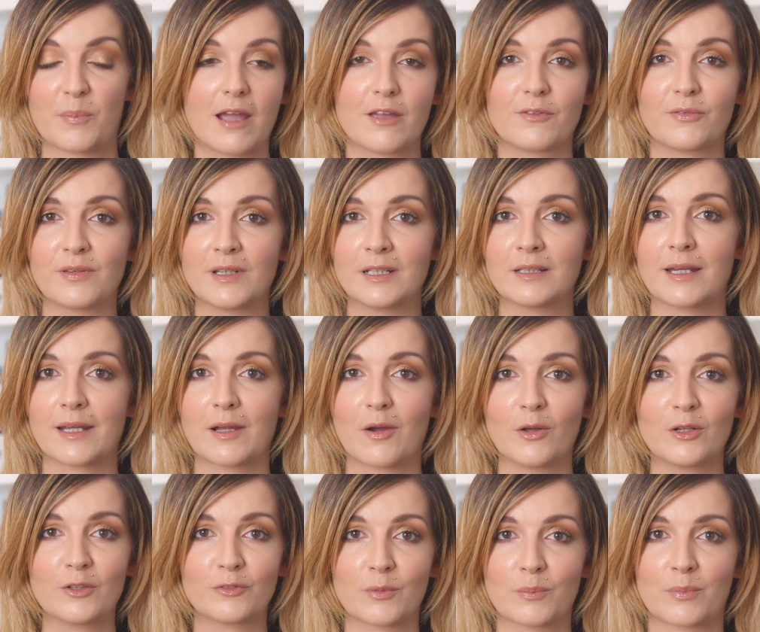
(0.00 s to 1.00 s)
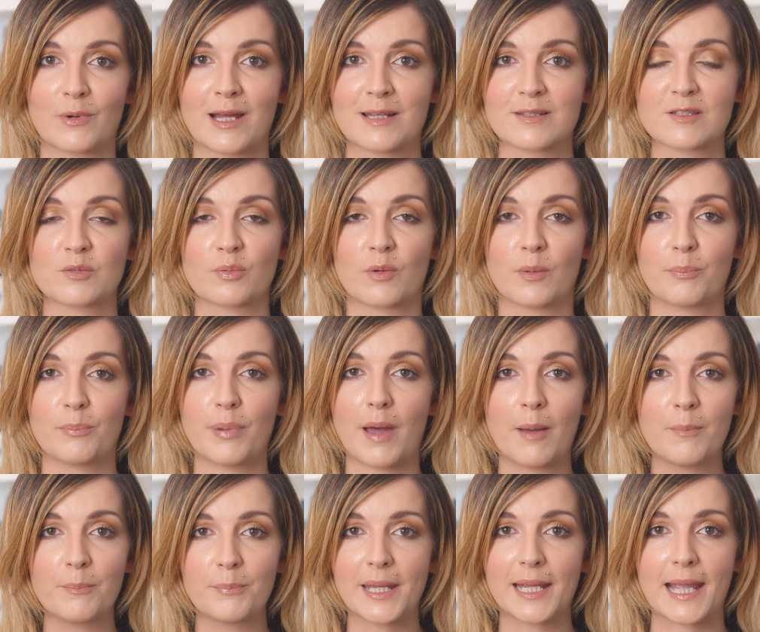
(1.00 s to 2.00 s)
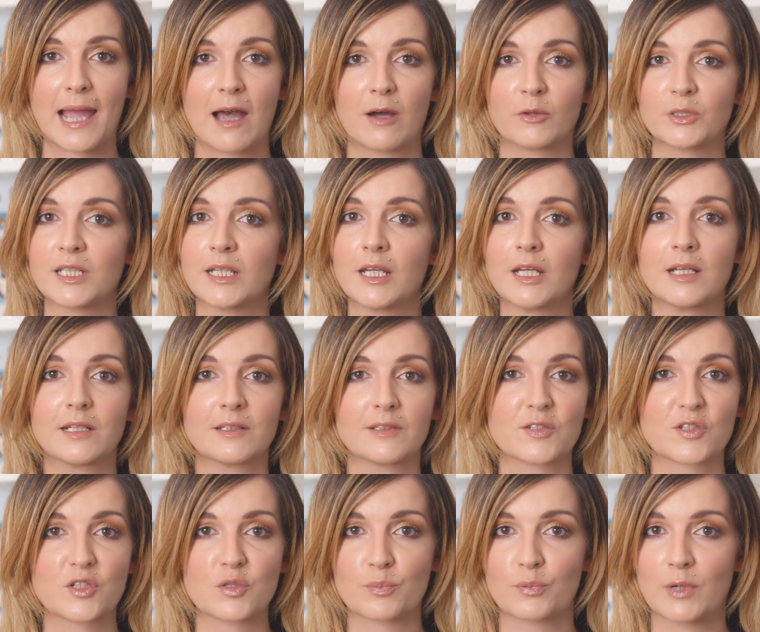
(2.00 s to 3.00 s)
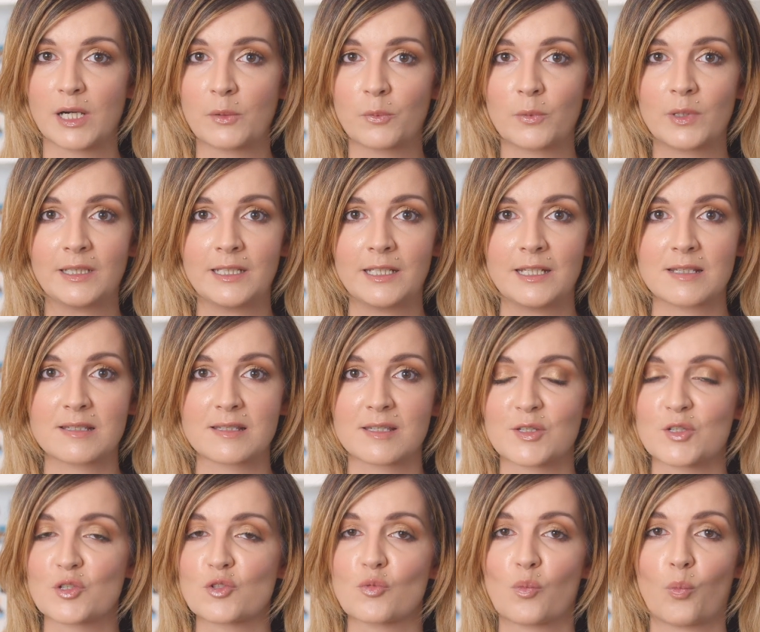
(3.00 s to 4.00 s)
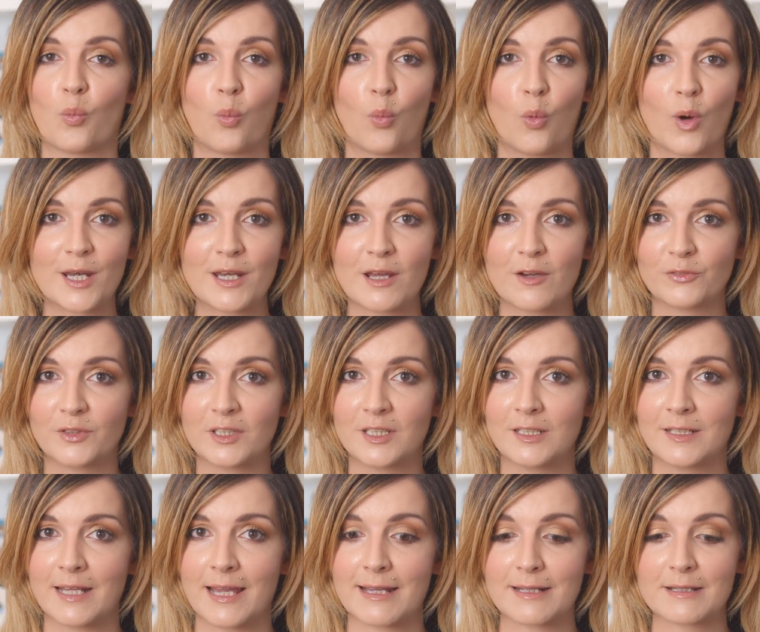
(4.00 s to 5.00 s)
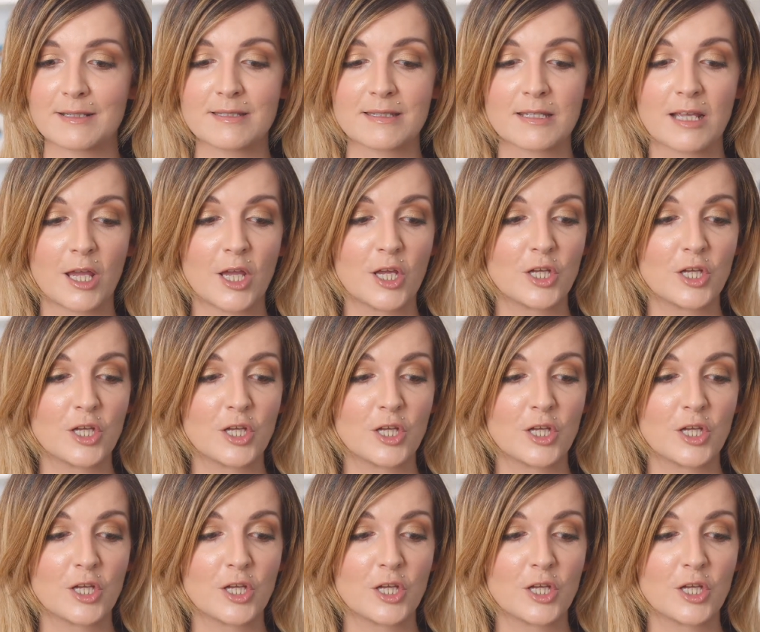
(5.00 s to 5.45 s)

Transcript: I feel like all of the brands were pumping out the spring releases one after the next.